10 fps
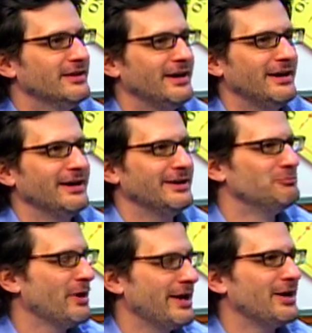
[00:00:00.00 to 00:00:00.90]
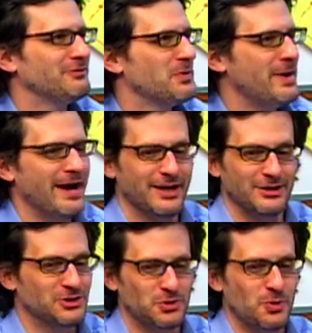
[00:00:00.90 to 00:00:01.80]
Uh, and right off the bat, I
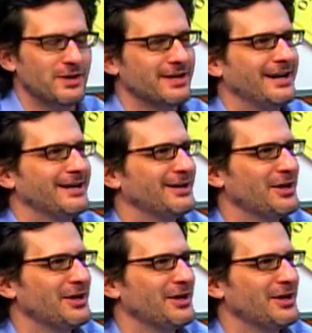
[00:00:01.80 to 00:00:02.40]
swear to God,